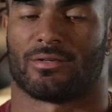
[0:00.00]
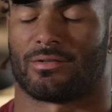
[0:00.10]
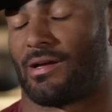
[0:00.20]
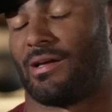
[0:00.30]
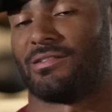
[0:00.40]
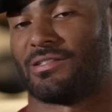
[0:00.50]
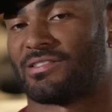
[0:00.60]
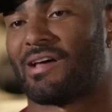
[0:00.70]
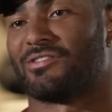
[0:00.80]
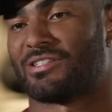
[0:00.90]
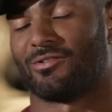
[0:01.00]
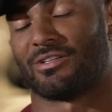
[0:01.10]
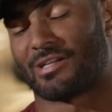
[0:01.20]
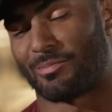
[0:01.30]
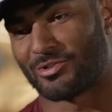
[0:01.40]
Oh, not 18, 17.
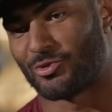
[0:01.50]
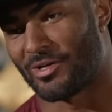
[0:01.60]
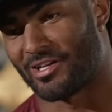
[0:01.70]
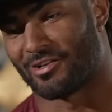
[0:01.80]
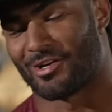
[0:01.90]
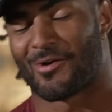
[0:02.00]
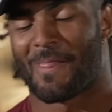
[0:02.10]
Let's not put too many. Oh, yeah.